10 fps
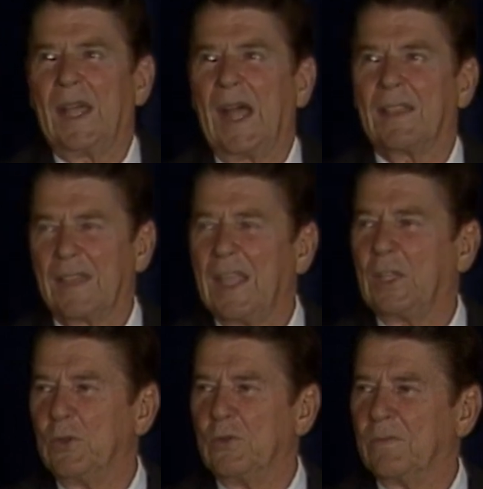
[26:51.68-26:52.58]
I
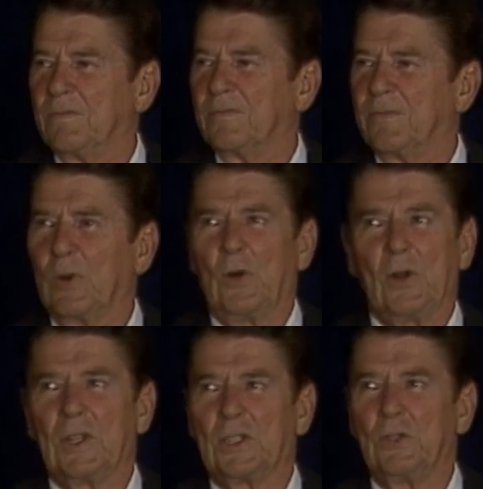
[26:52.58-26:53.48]
thank you for
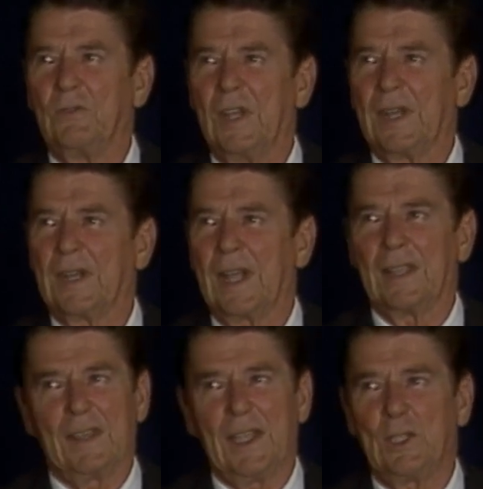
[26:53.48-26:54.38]
all that you've done, and
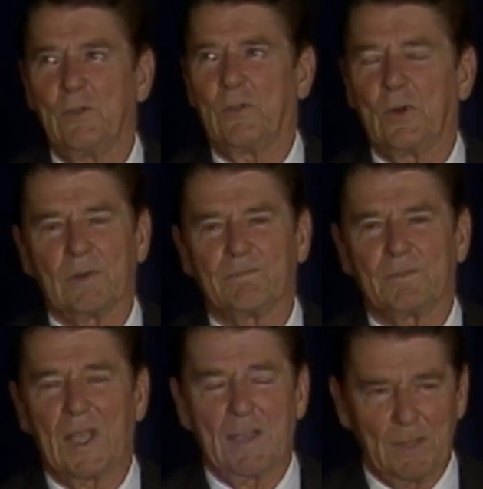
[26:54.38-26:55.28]
I thank you for
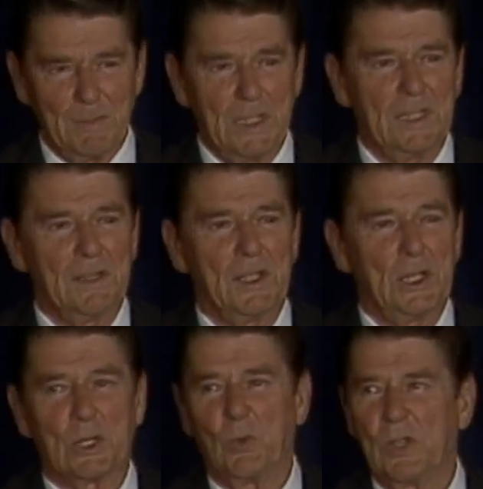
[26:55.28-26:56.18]
having me
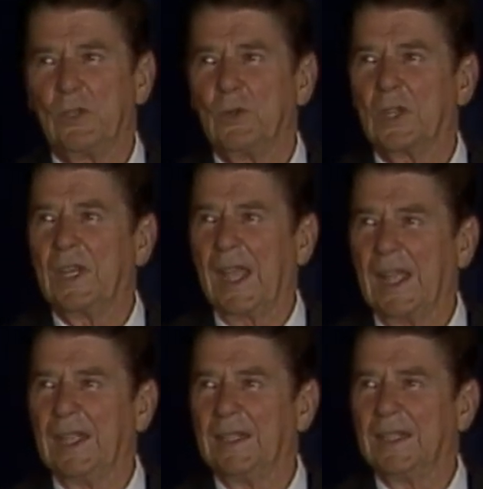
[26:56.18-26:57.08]
here with you
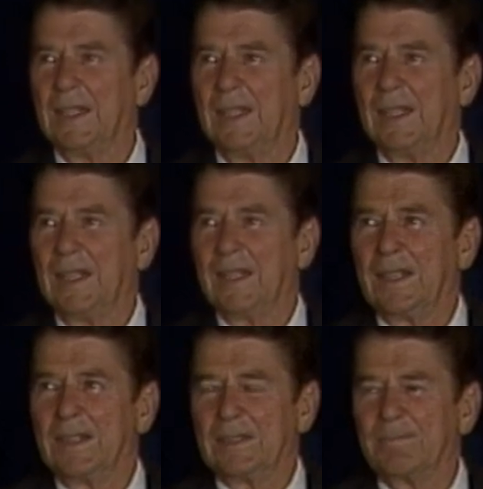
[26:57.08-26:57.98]
today.
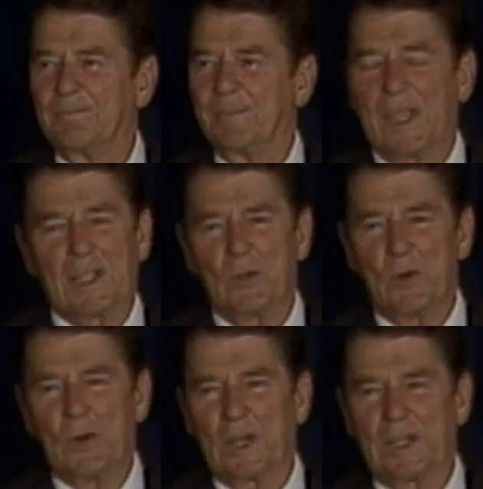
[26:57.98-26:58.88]
Thank you
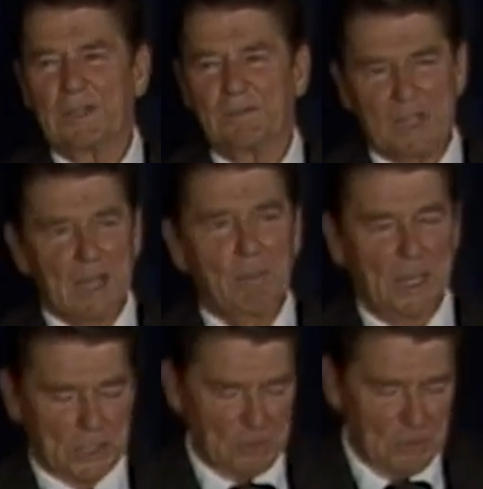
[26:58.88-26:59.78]
all, and God
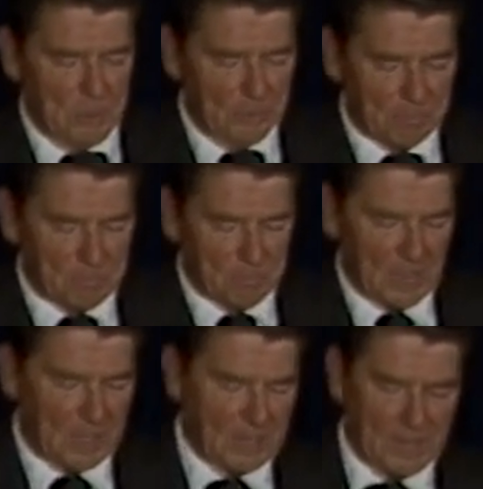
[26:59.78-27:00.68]
bless you all.